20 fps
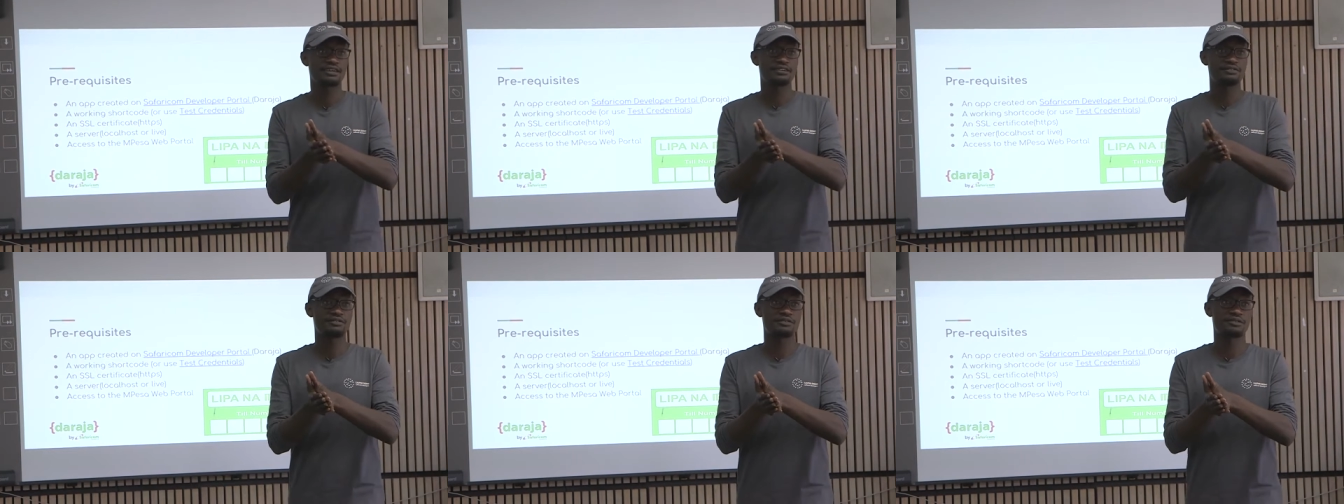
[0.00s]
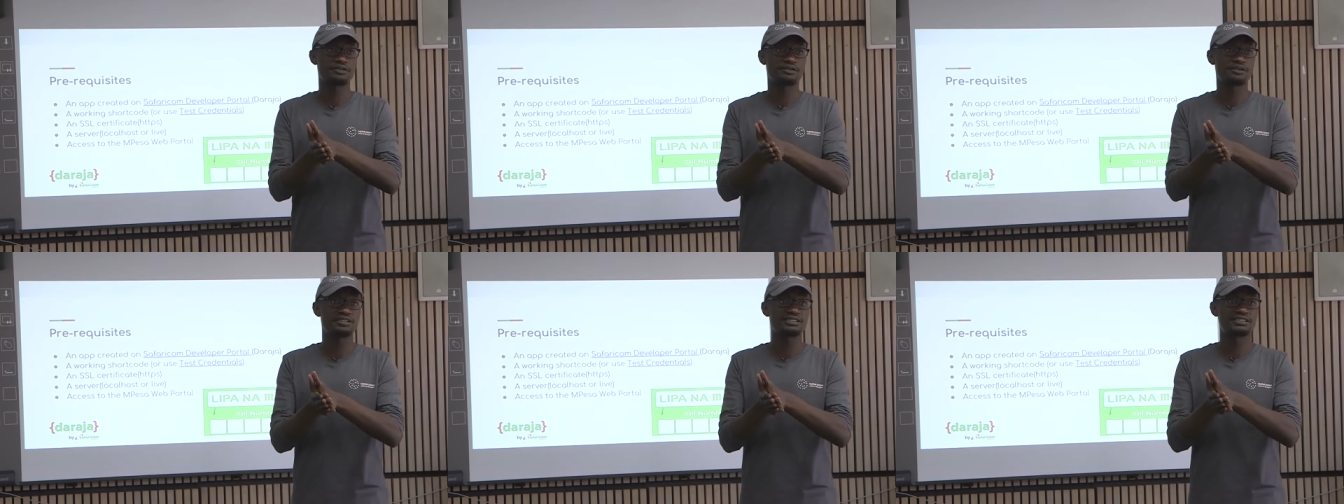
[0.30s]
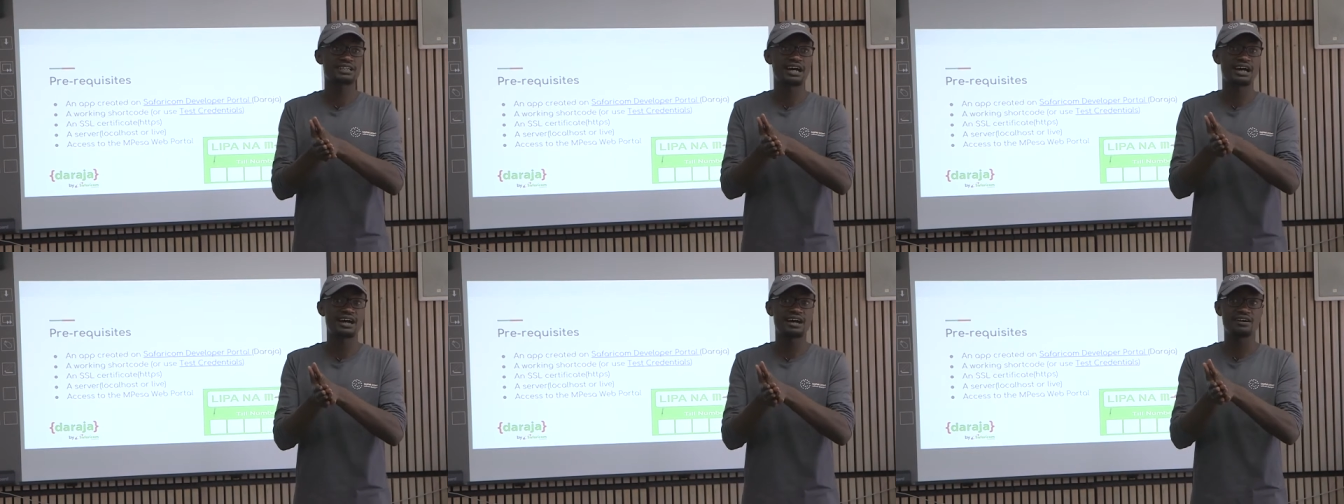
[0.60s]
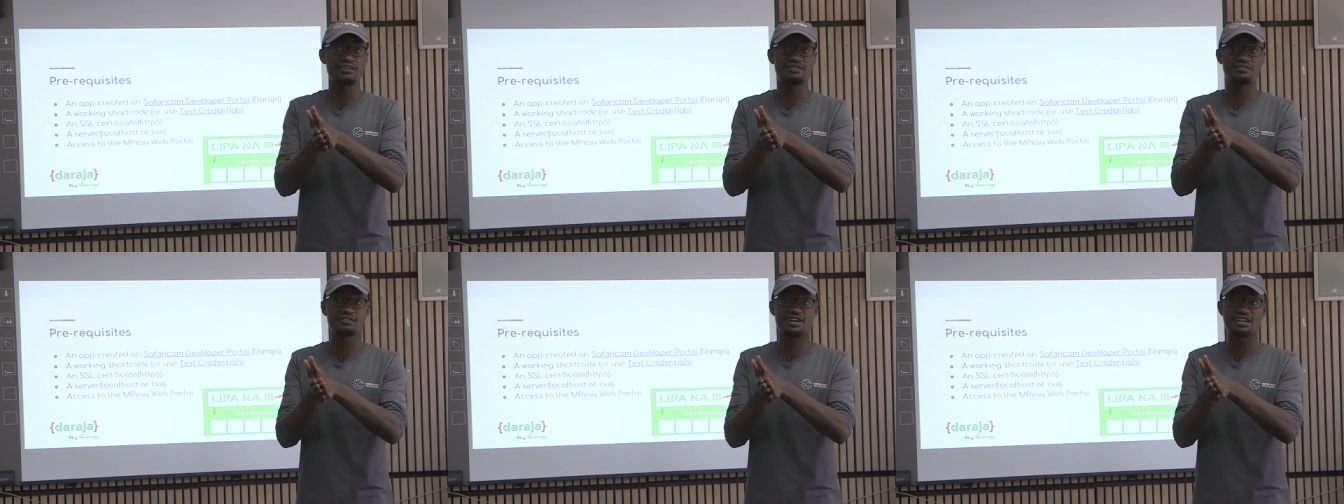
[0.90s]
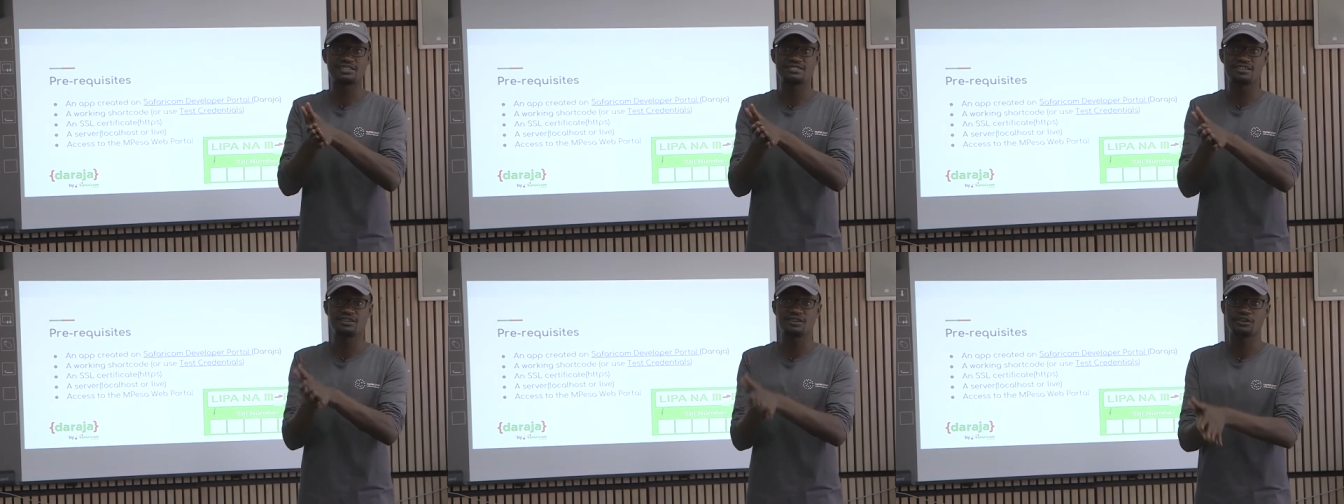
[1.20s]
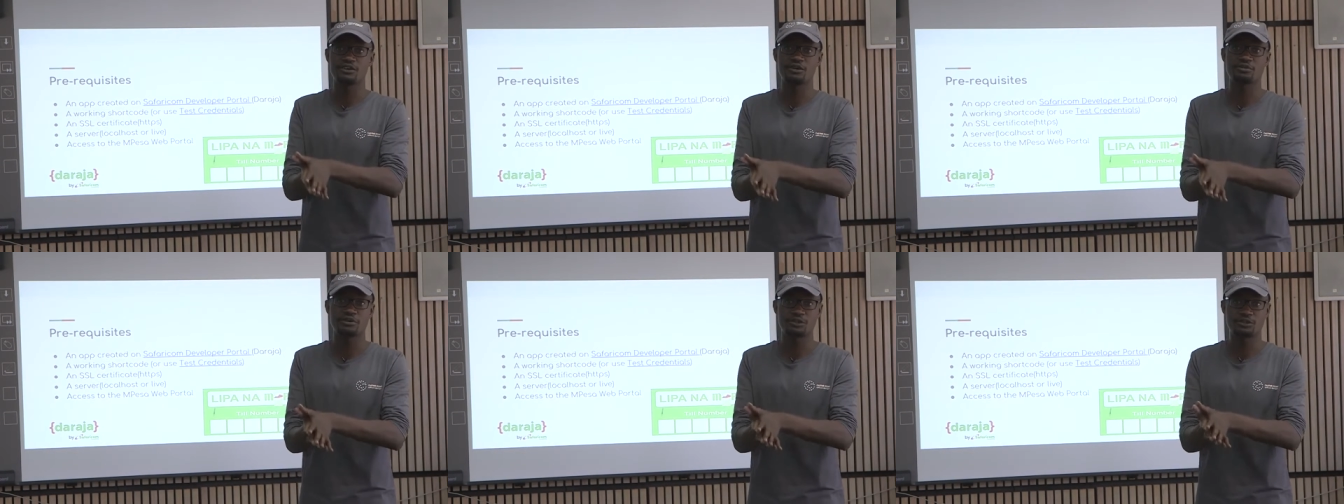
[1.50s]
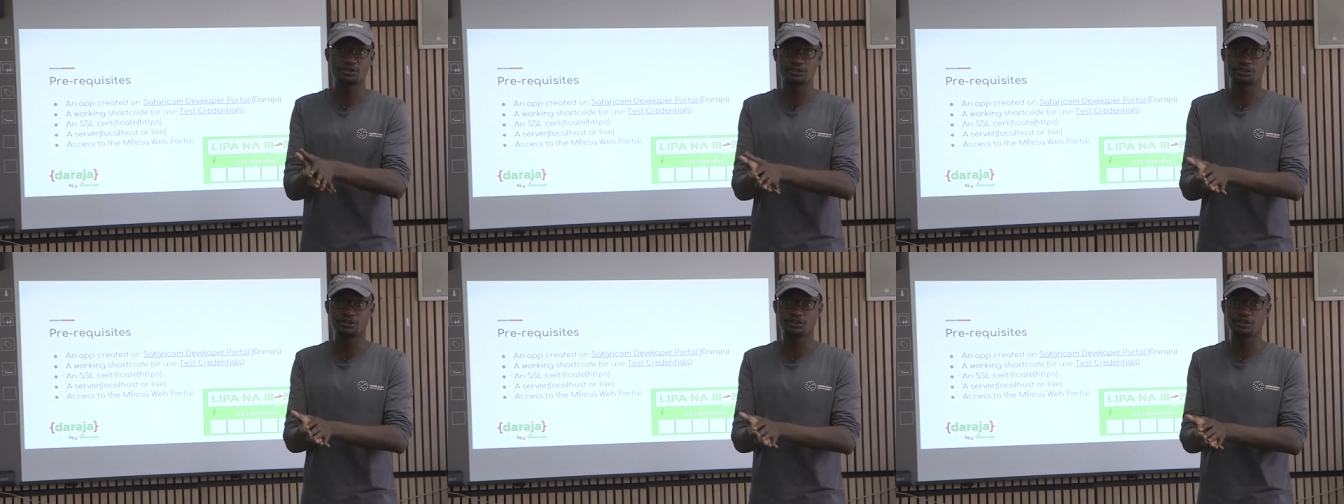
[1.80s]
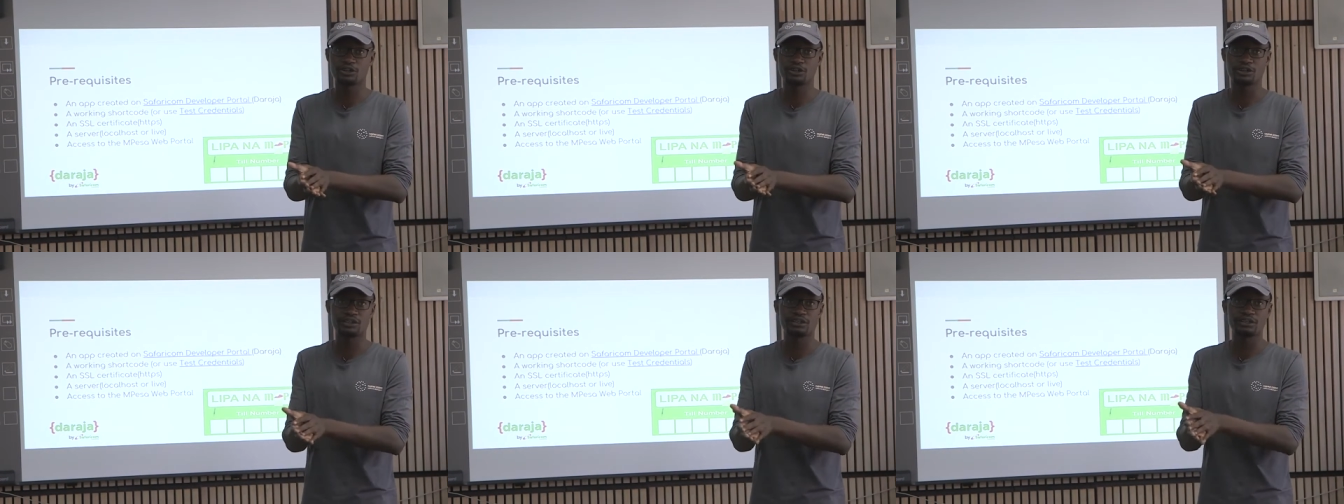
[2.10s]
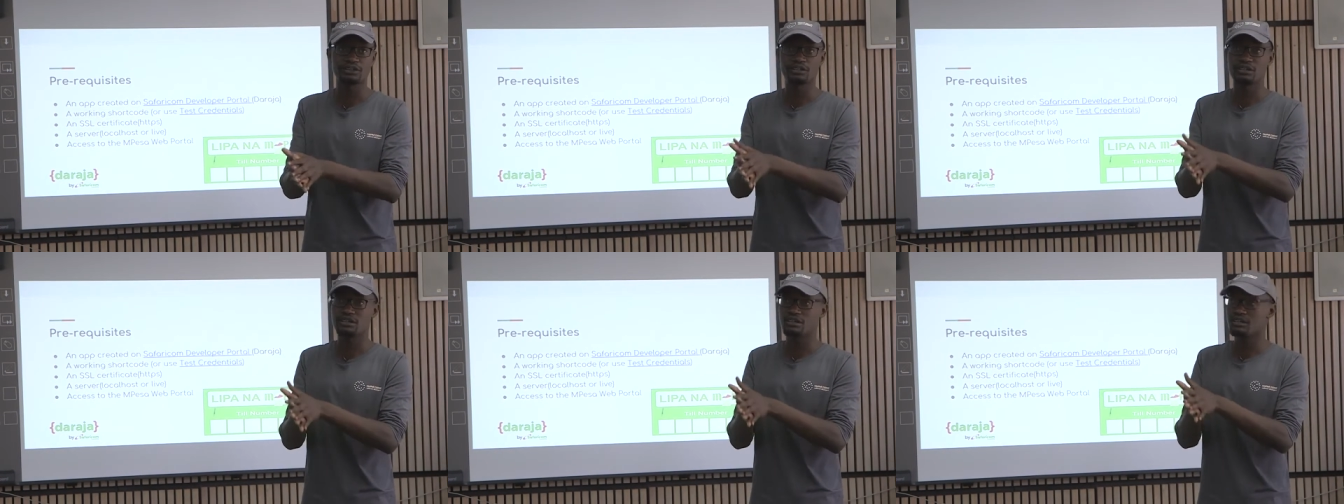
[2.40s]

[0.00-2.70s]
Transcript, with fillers: if you do not have a secure protocol,